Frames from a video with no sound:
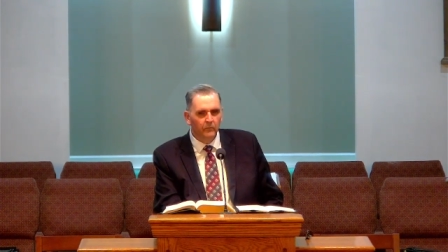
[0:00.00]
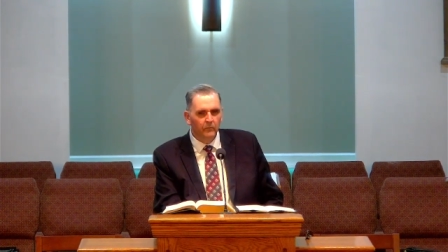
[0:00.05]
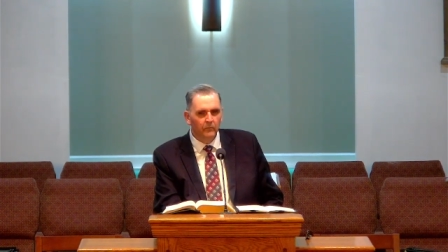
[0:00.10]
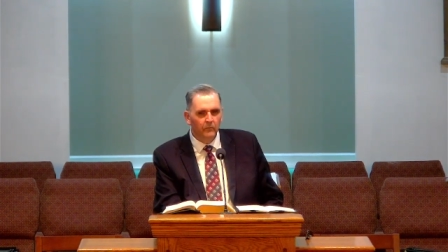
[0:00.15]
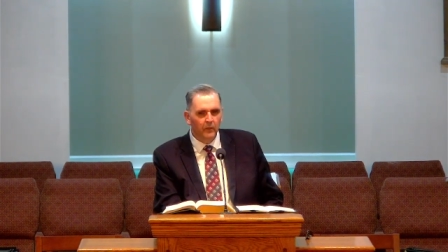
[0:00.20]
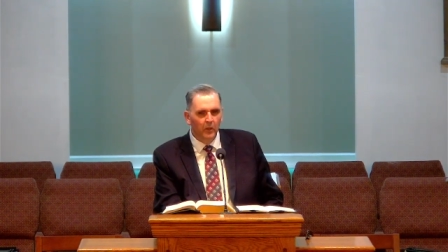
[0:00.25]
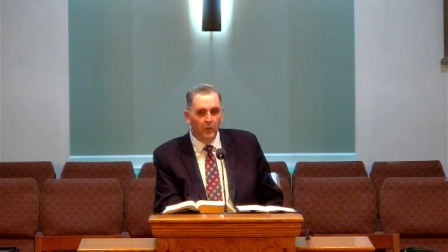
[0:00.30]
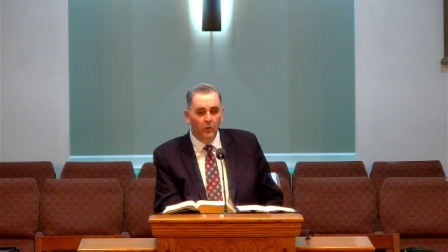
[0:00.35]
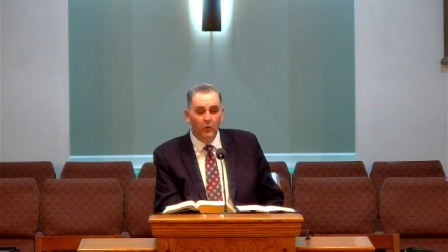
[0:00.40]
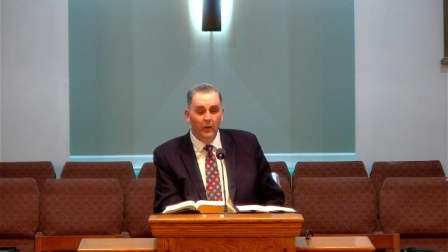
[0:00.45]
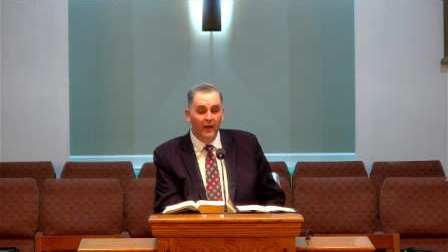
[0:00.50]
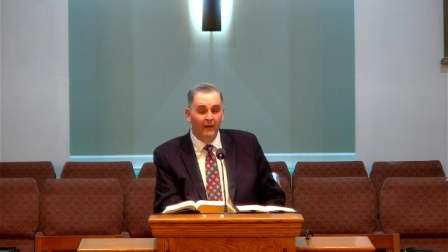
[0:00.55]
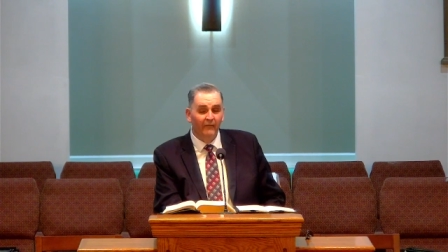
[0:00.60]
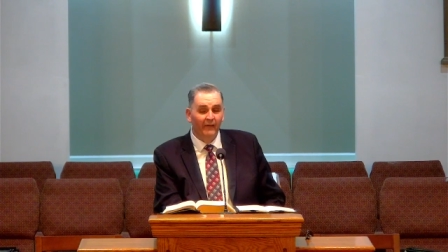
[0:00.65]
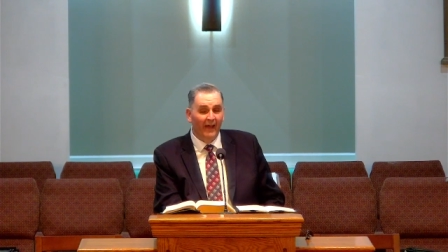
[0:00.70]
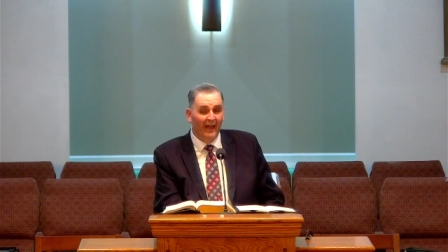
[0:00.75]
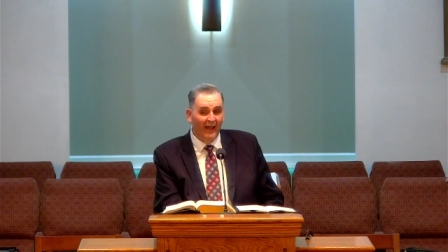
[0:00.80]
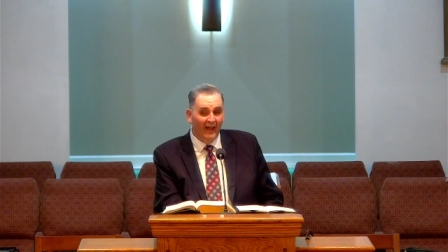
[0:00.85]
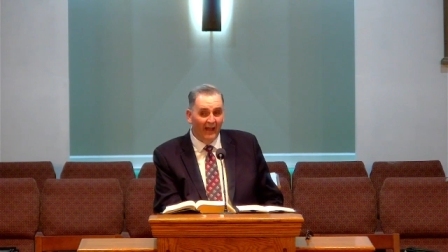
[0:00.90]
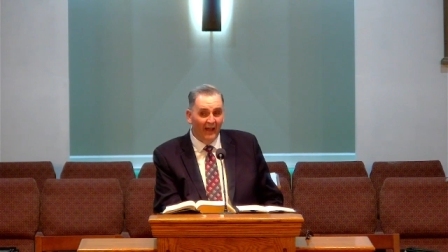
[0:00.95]
who have
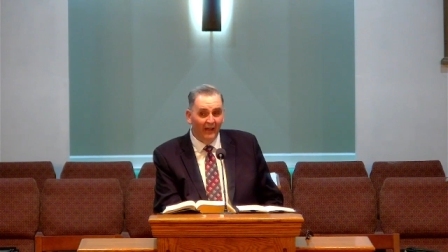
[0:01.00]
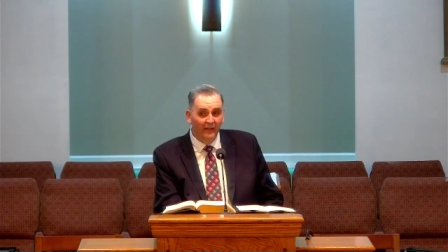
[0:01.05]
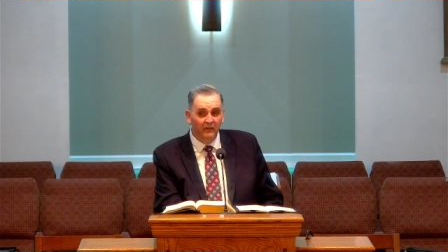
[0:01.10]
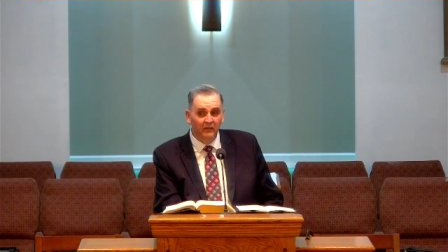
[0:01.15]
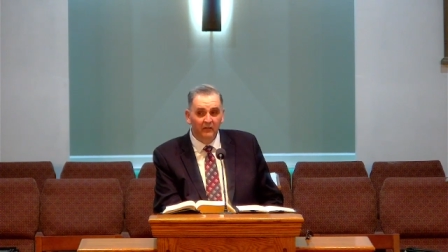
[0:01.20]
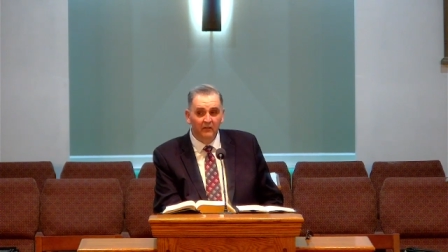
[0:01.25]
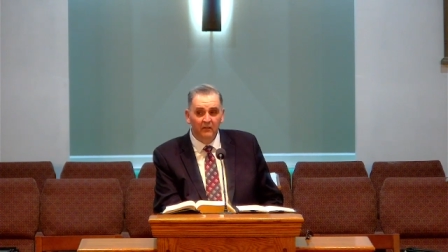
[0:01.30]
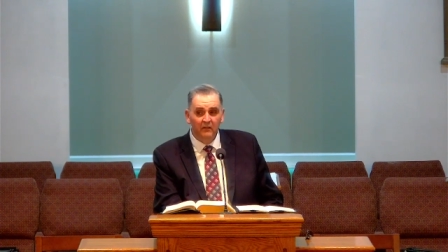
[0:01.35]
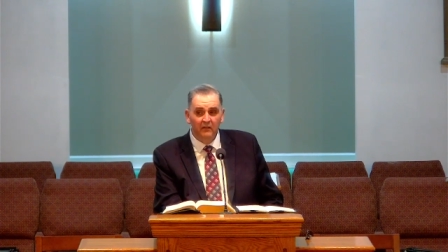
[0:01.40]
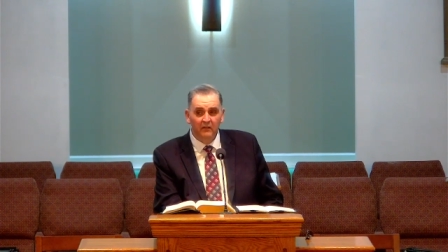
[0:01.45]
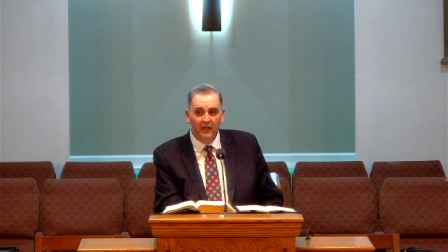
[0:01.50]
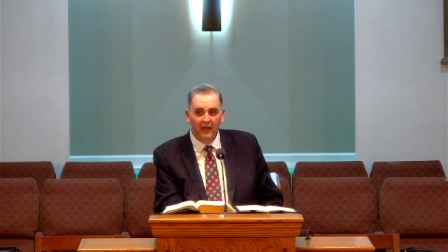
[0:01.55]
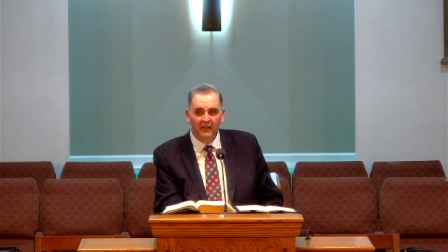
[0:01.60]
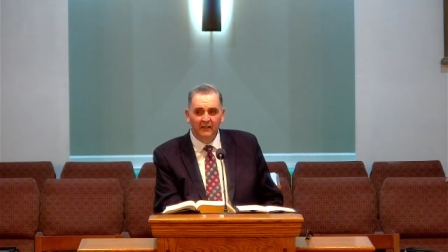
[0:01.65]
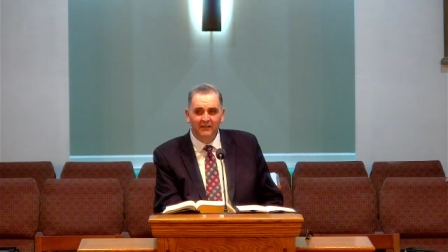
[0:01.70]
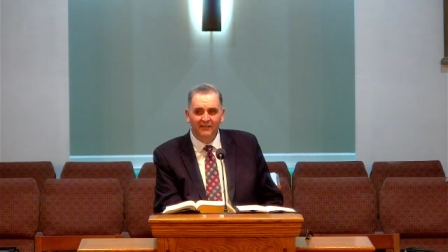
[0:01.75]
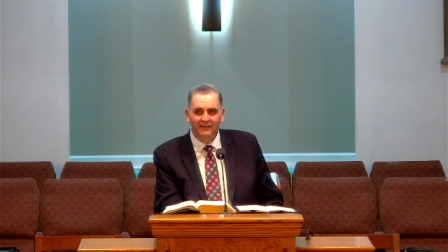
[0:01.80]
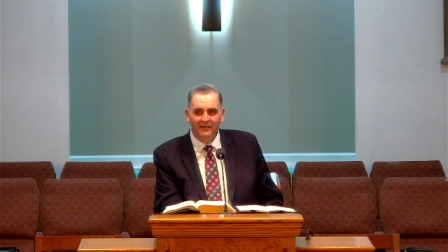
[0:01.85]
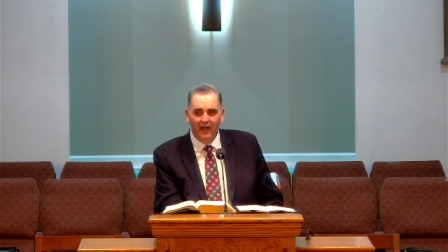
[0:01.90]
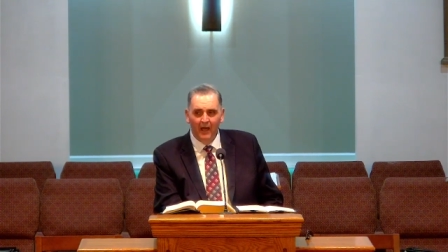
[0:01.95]
had a
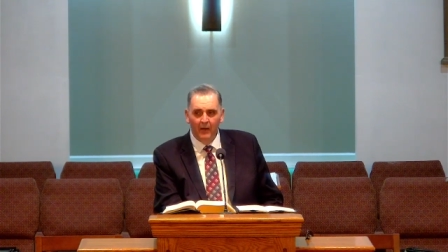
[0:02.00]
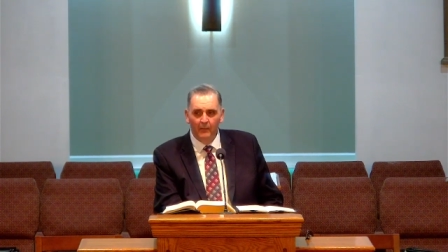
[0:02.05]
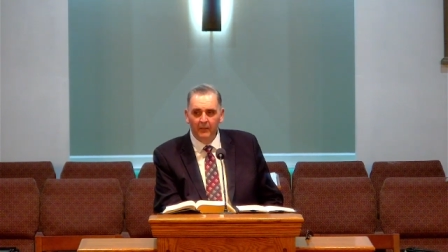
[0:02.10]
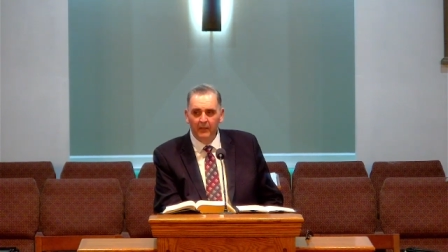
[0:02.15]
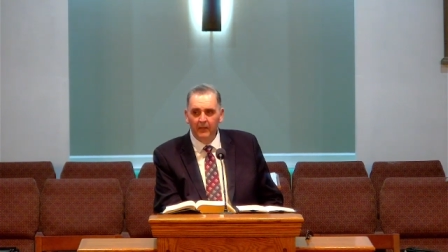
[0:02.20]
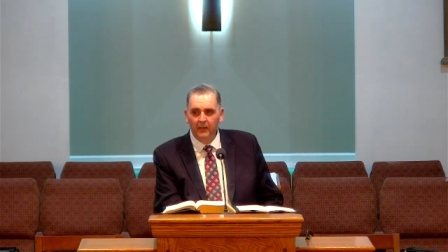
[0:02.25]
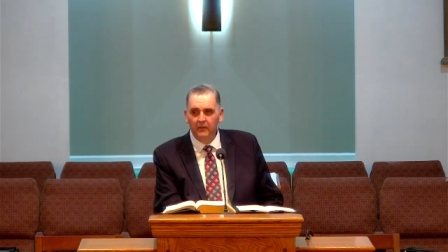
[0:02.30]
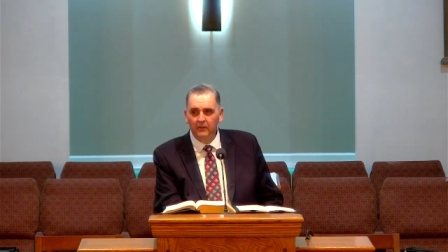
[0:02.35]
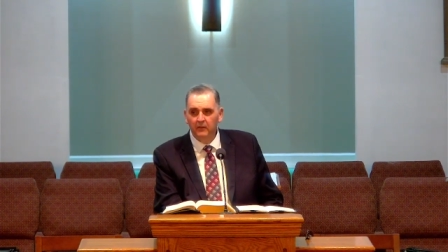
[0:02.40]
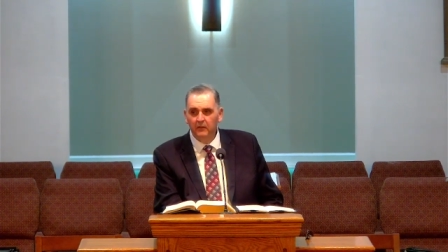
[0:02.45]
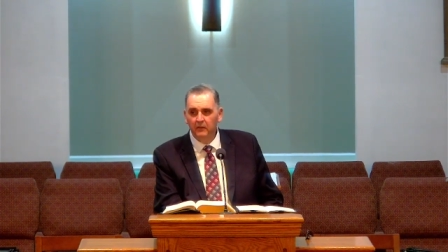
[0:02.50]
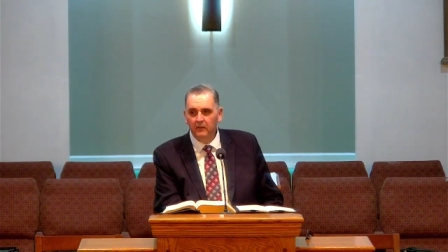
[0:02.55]
dominant